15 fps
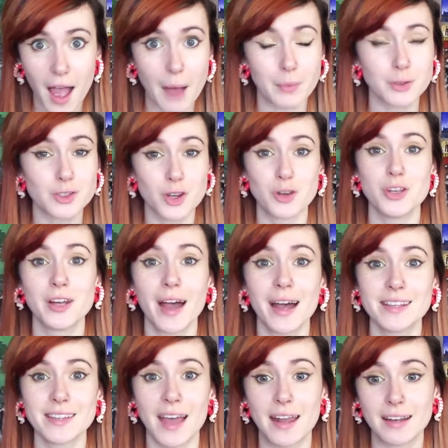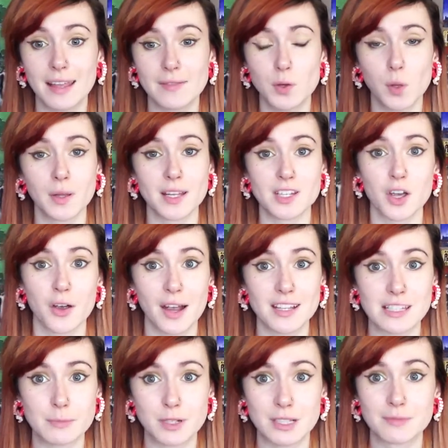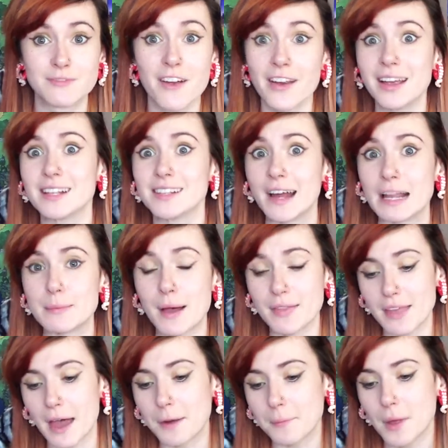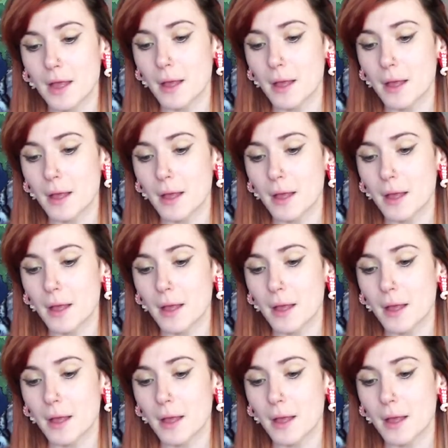I will show you guys and give you a link to her Etsy because I'm very excited about that.